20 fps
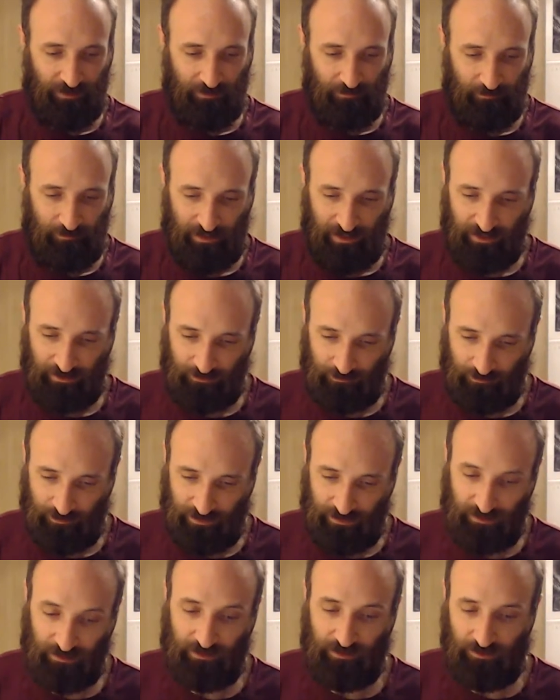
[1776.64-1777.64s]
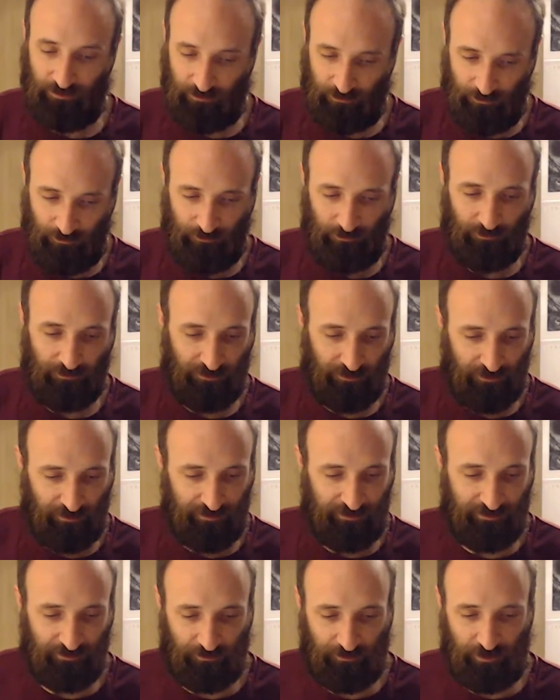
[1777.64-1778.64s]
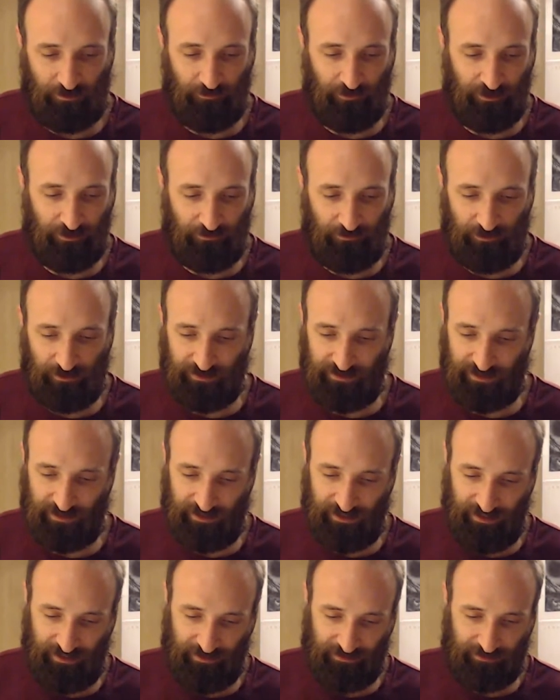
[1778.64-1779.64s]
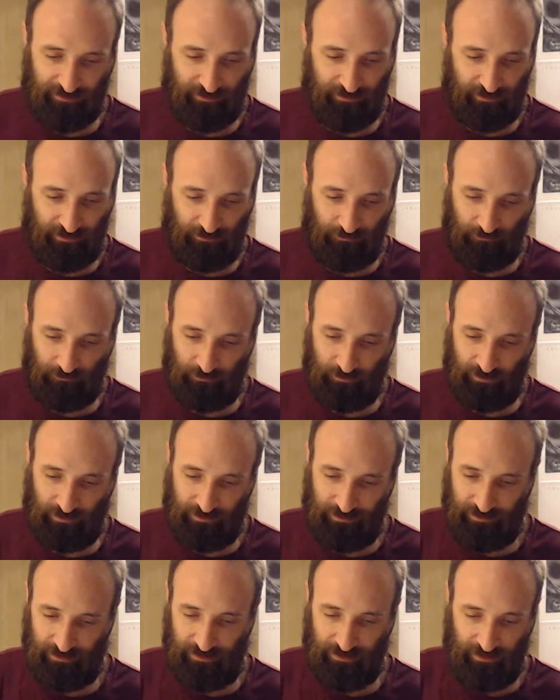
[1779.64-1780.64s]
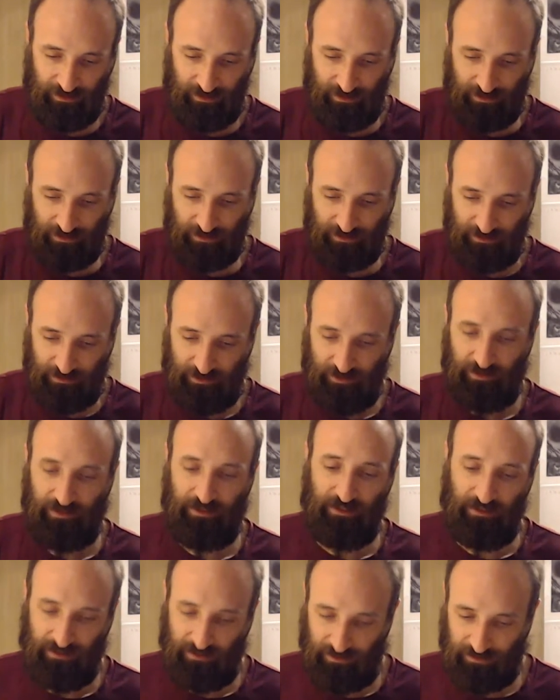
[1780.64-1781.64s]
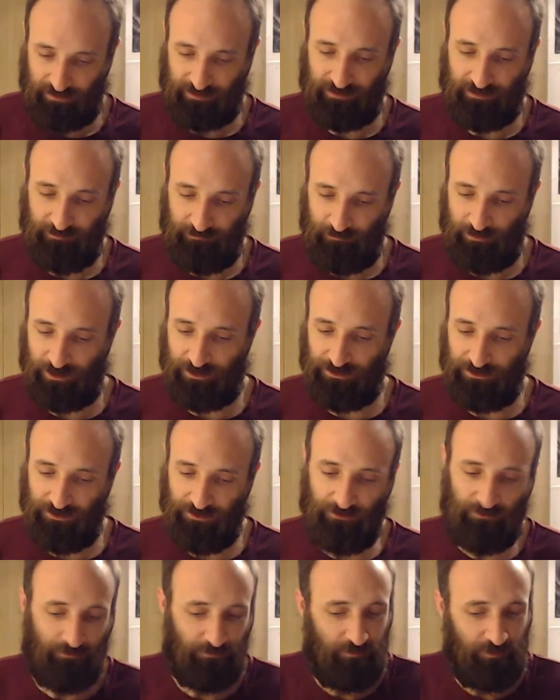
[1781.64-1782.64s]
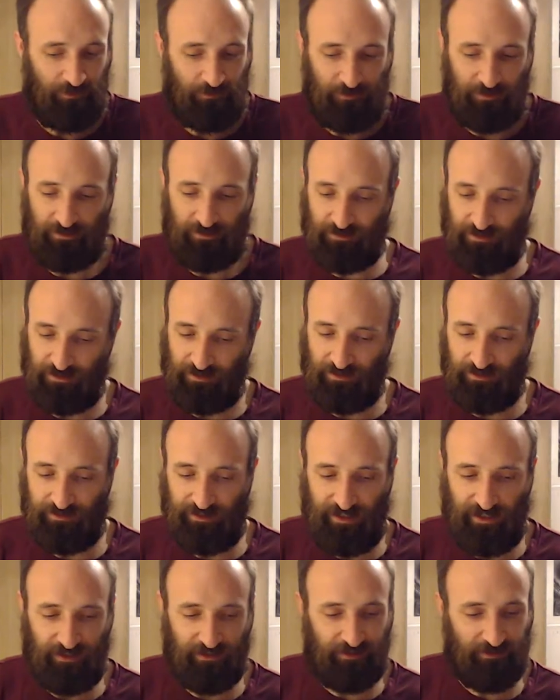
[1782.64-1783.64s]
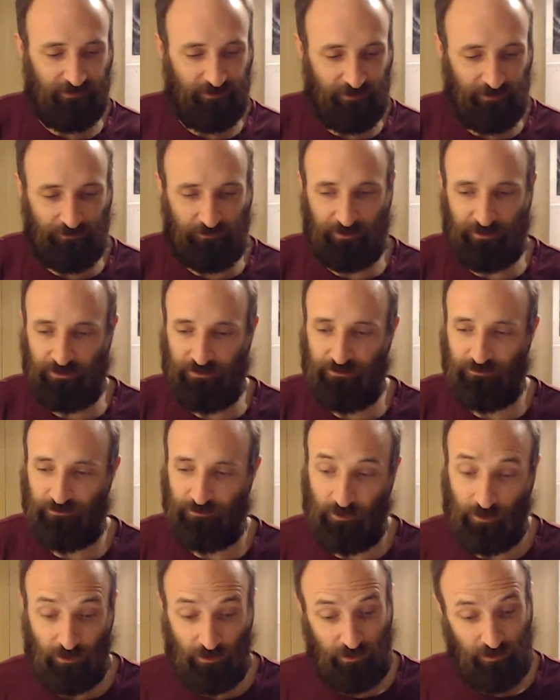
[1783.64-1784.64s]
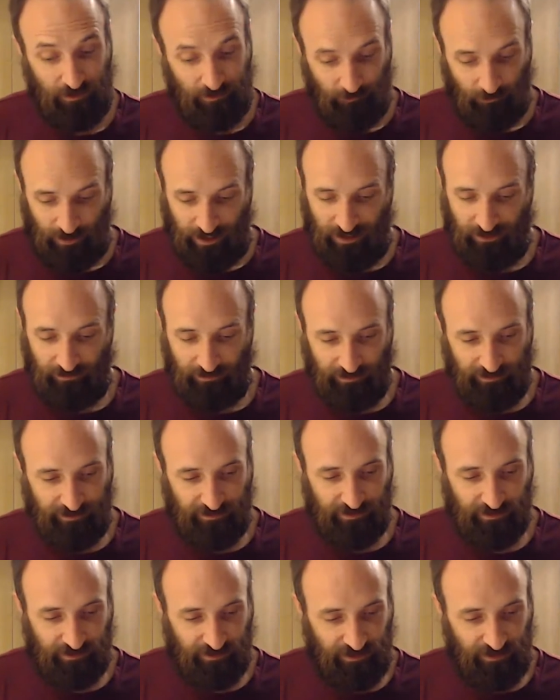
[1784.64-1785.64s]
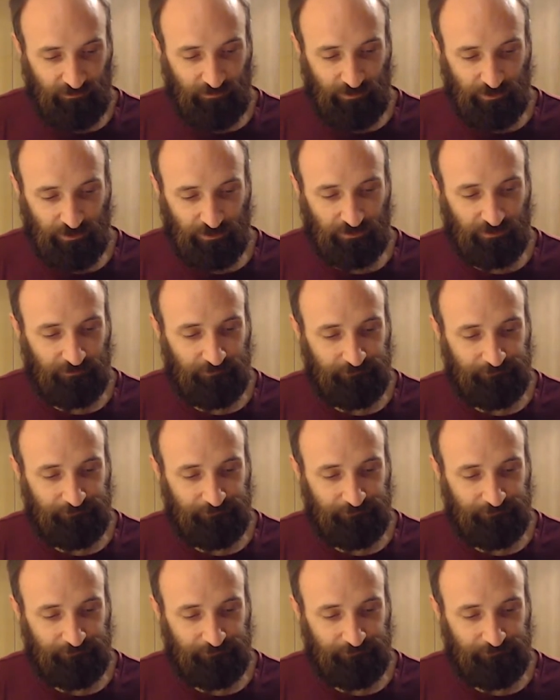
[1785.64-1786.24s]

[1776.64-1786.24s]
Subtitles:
Back rank. Oh, cool. So this is a great way. Queenside castling. King. Excellent. Part 2. Building a king attack. Here we go. Wow, this is a deep book.